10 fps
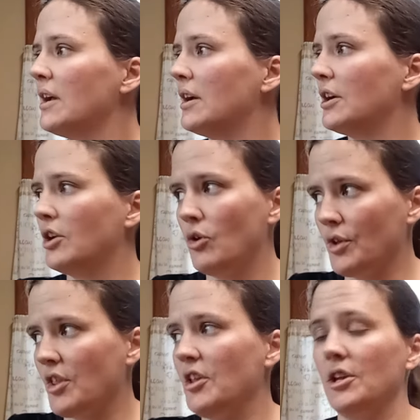
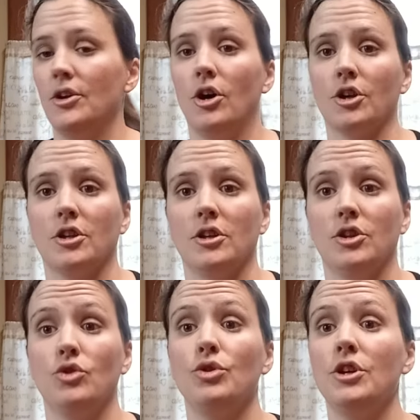go and see a
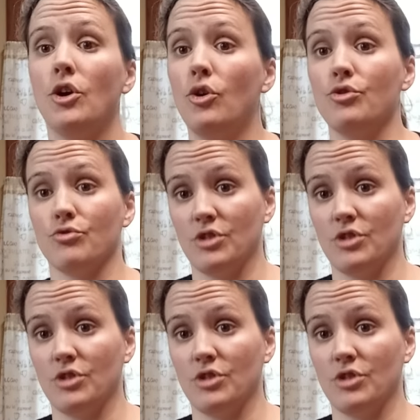doctor. Do your own